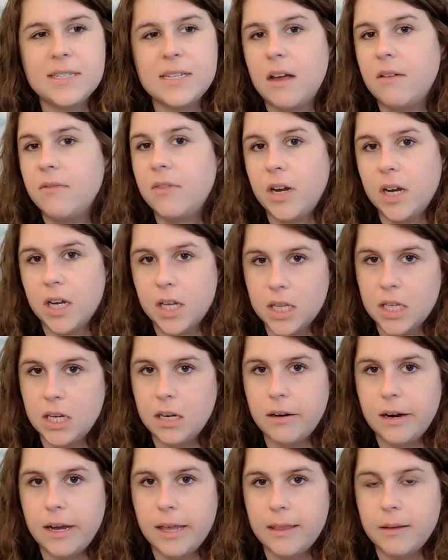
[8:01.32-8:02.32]
not very
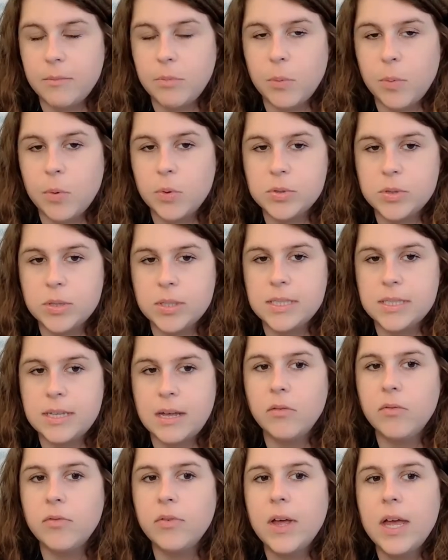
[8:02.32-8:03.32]
clear in the proposal
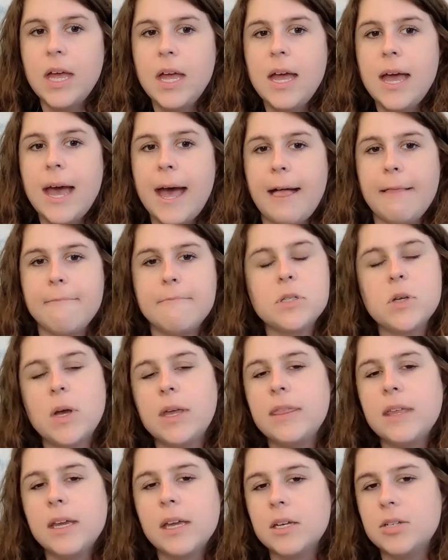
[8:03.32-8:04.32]
itself. So I
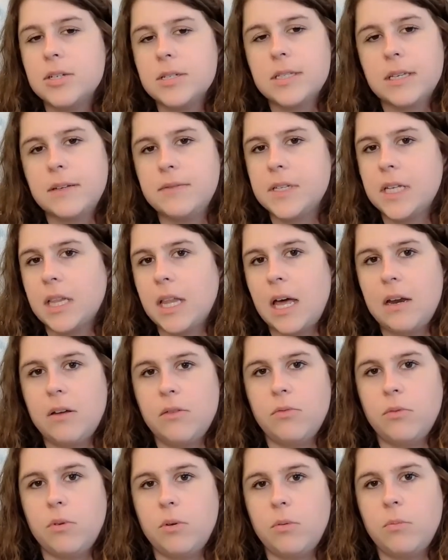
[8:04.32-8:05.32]
think it just leaves a lot
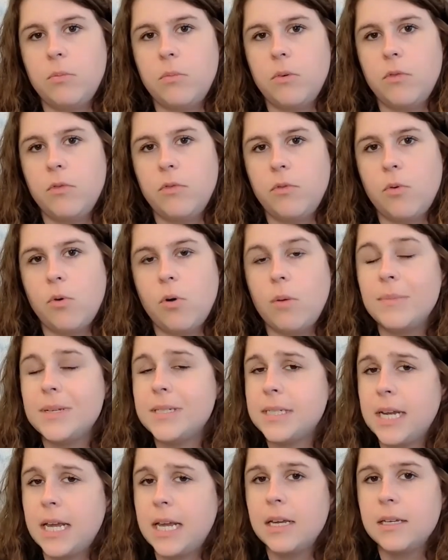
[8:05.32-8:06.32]
of room for
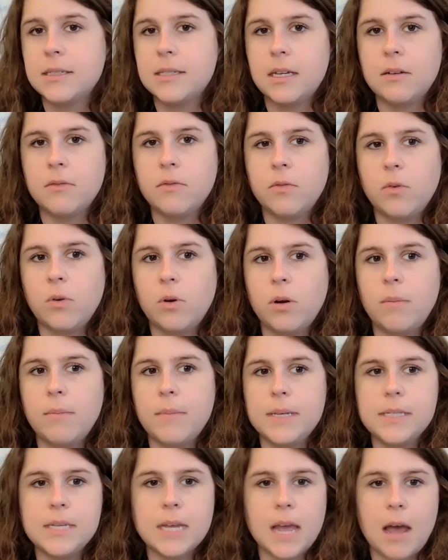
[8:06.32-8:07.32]
mistakes and for
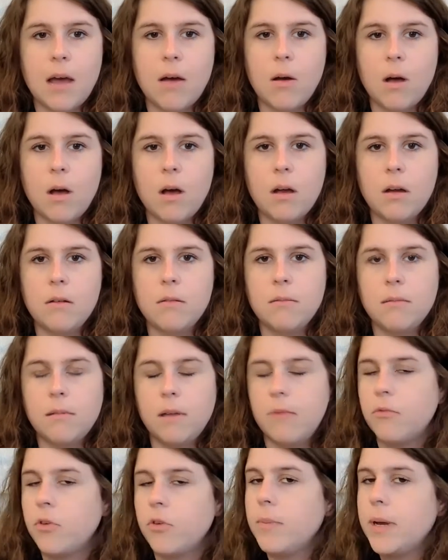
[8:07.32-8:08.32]
missing out on
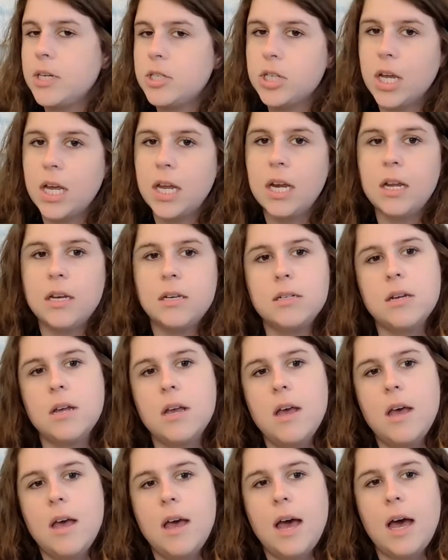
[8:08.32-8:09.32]
information,
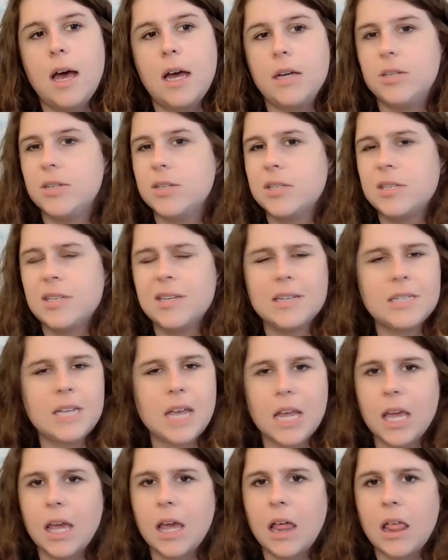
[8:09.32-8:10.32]
and just
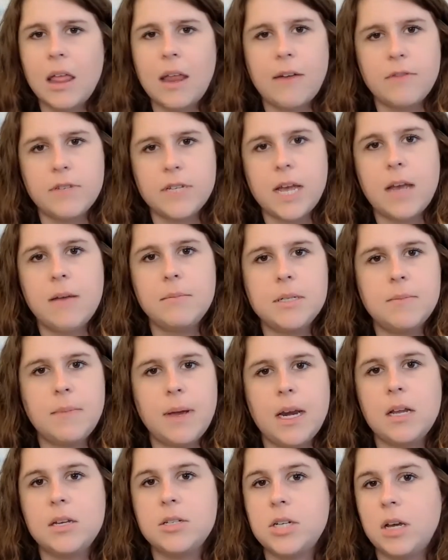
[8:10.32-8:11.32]
taking a lot of time to
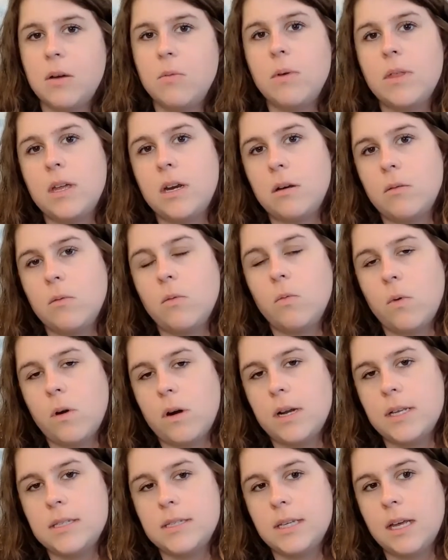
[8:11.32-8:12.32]
manage it within
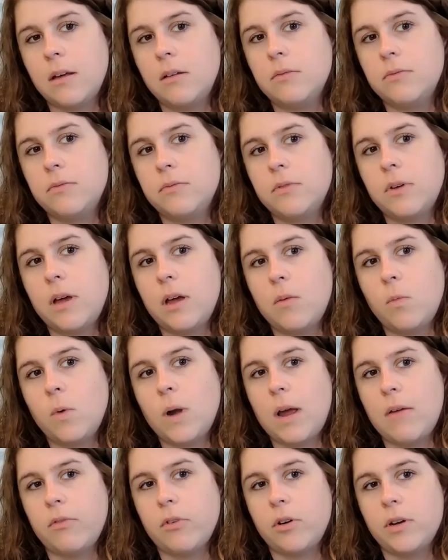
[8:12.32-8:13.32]
Word itself
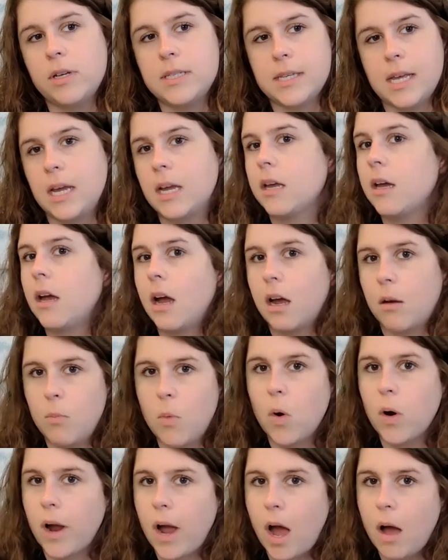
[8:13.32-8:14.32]
whenever it's like a
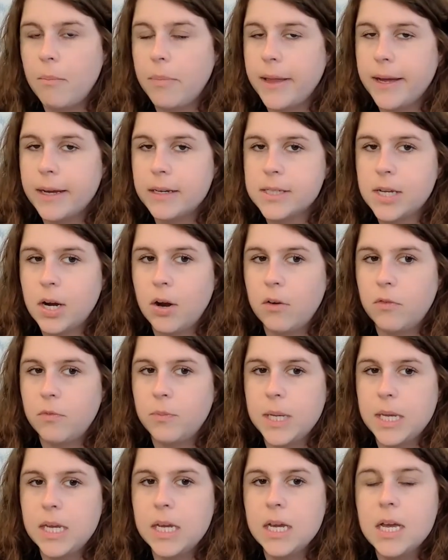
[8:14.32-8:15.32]
more complex
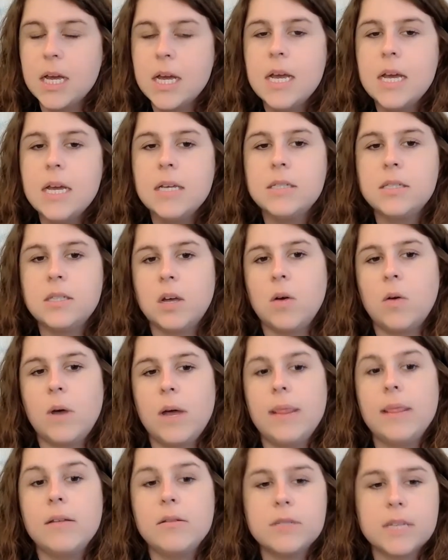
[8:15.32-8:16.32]
RFP. So
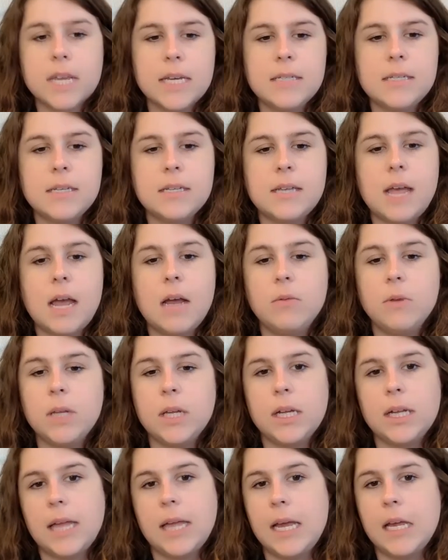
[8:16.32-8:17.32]
in those cases, I
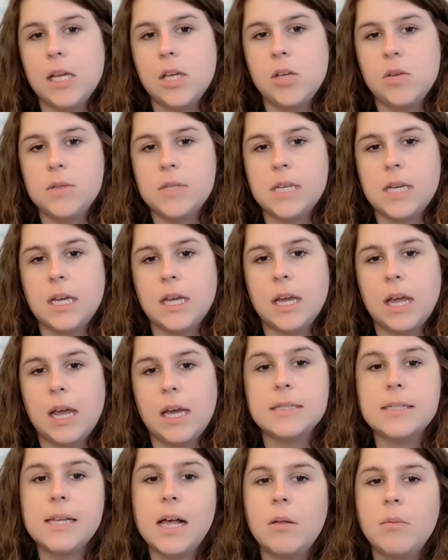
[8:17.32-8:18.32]
really like using
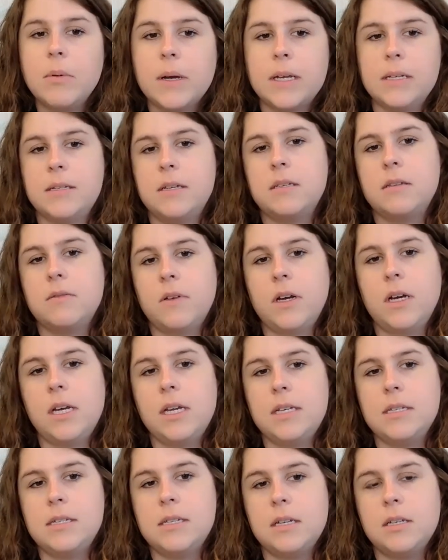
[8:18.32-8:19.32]
Excel because it's very
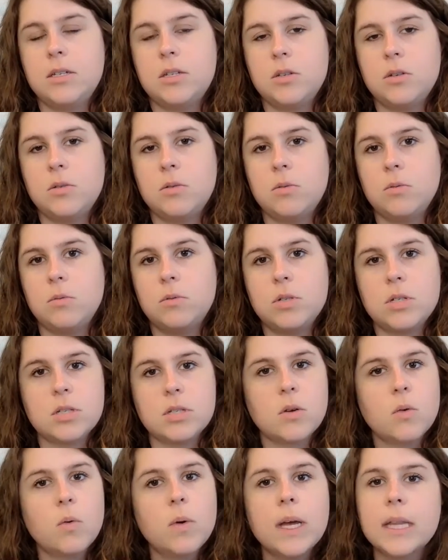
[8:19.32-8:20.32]
easy to
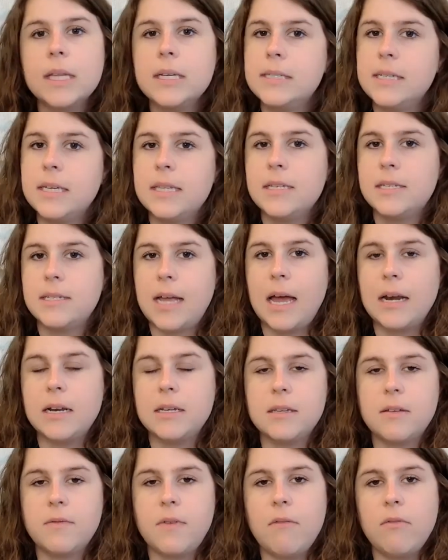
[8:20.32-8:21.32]
just quickly see the
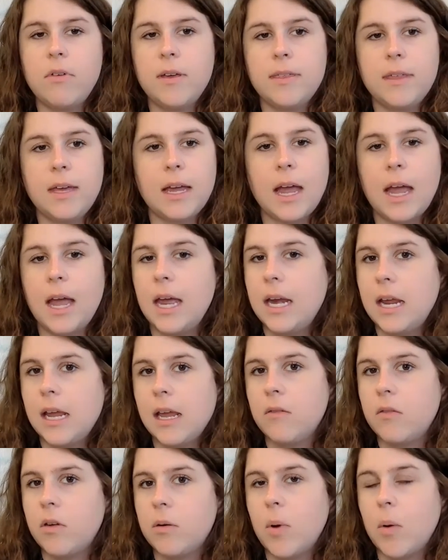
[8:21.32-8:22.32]
status of everything at any
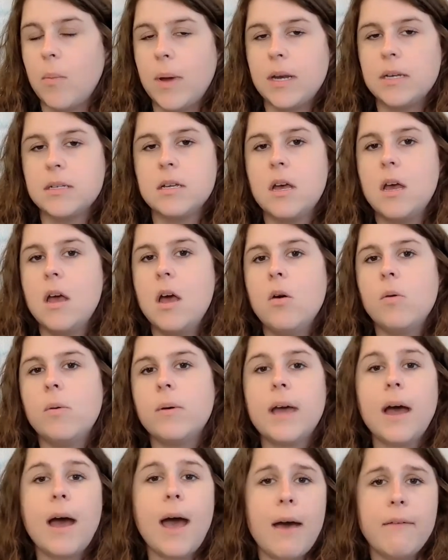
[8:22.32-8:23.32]
given moment
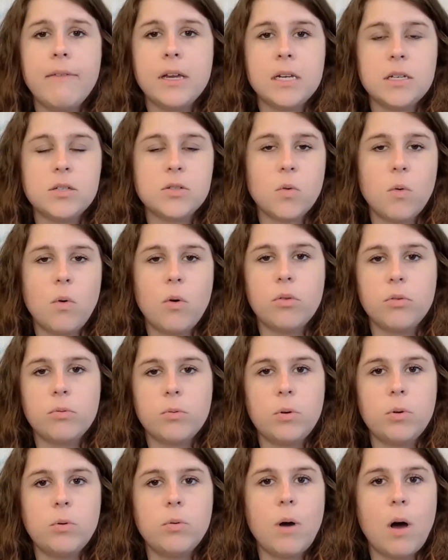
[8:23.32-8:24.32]
without having to scroll
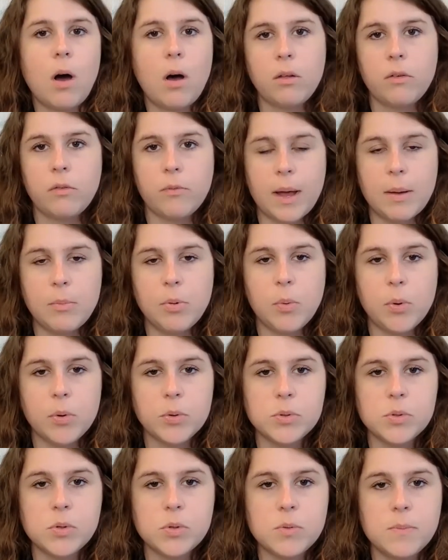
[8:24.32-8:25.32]
through all of my
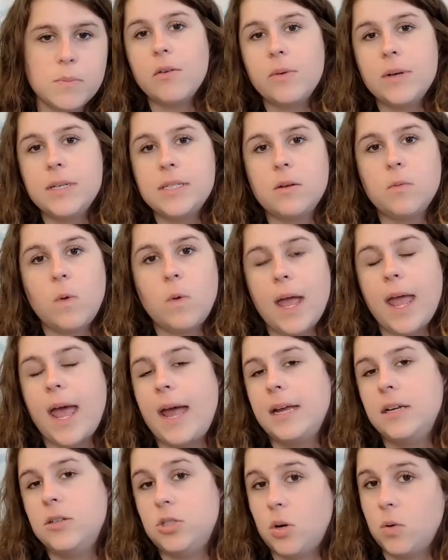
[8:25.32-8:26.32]
proposal. Another reason why
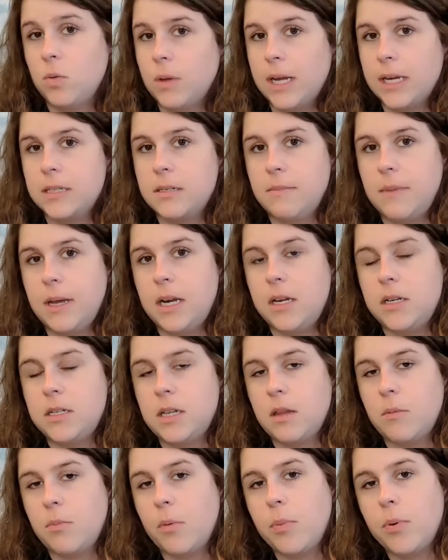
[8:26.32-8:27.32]
I don't like to manage
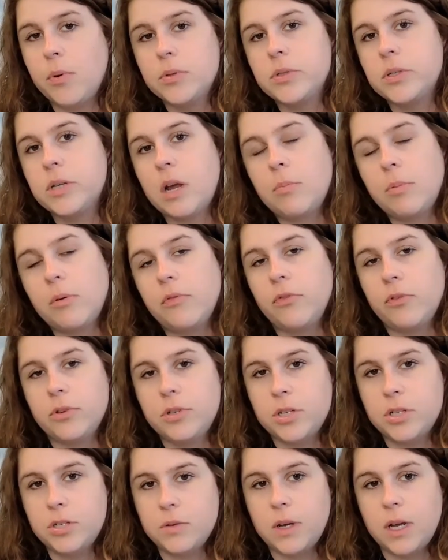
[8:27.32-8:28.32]
in the proposal and I prefer
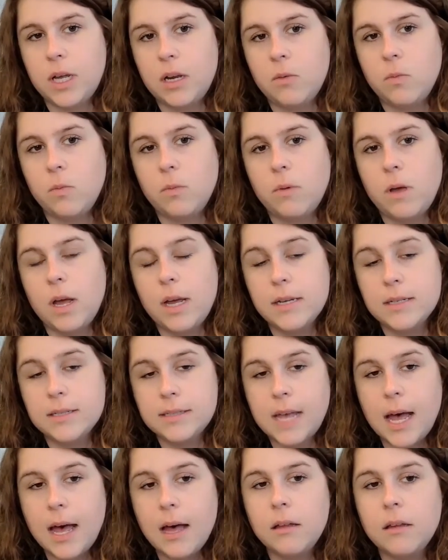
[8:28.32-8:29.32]
to do it in
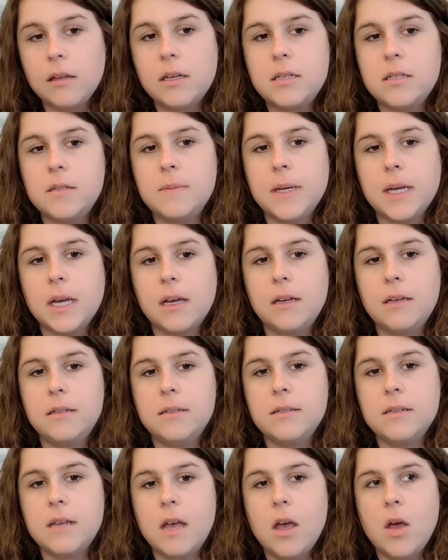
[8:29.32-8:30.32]
Excel is
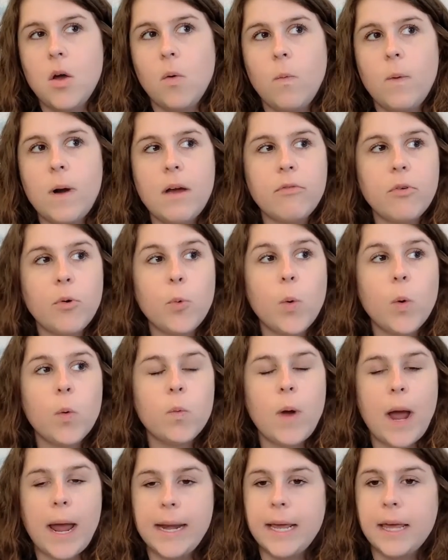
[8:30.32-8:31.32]
because whenever we're
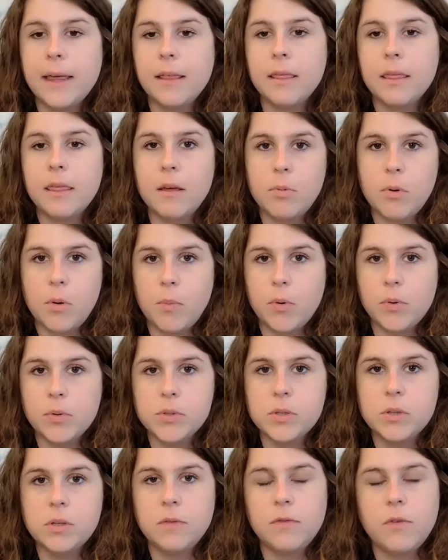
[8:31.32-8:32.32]
writing the
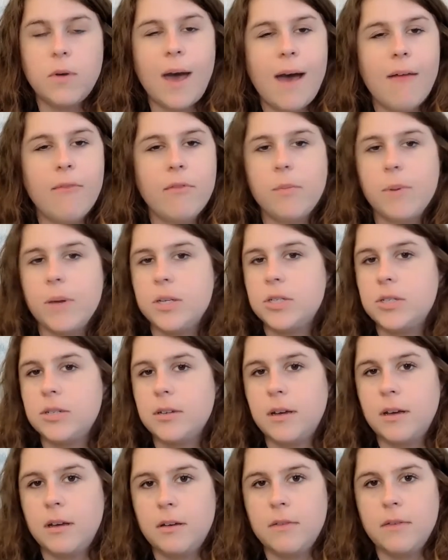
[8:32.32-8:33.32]
proposal, if you have a bunch
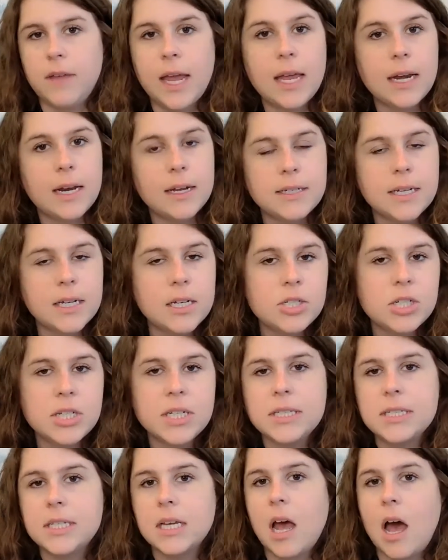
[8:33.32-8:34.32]
of
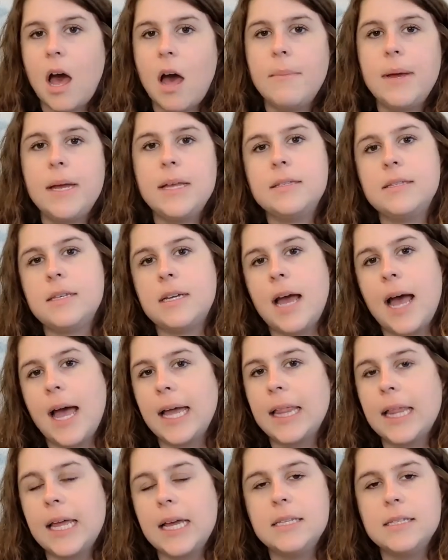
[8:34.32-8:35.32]
annotations and comments and
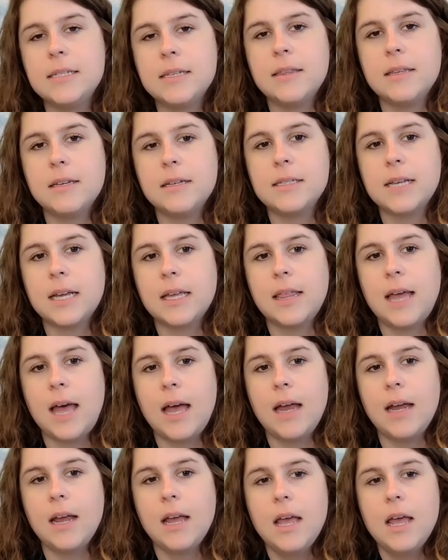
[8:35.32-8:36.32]
highlights and things like
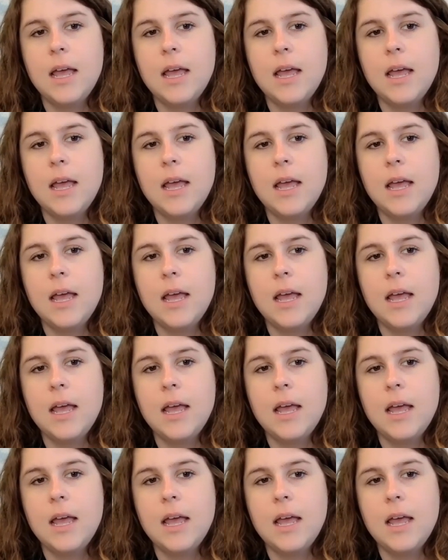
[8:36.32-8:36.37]
that,